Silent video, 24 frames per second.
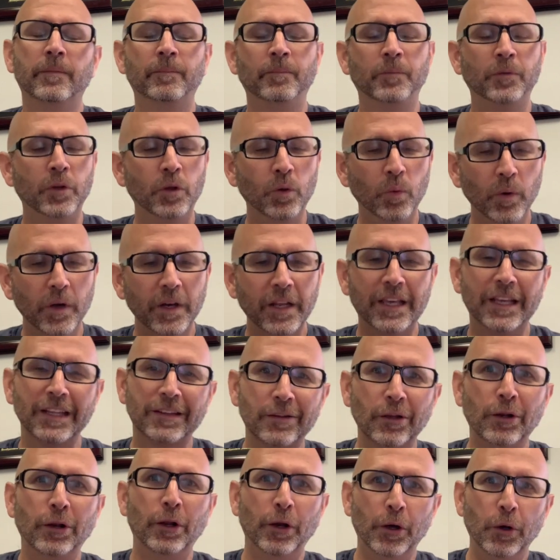You want to get
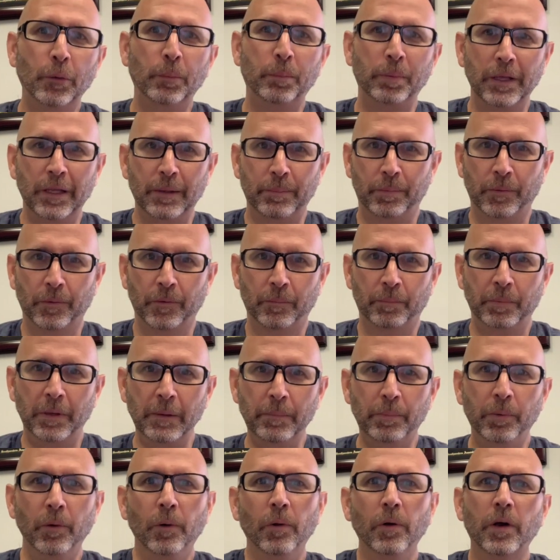to know people.
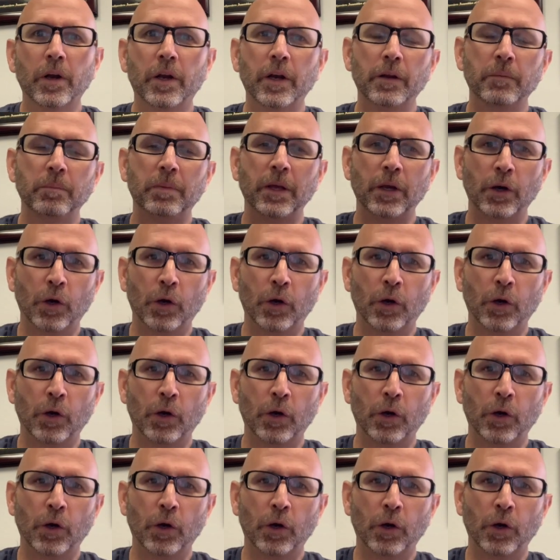People are going to be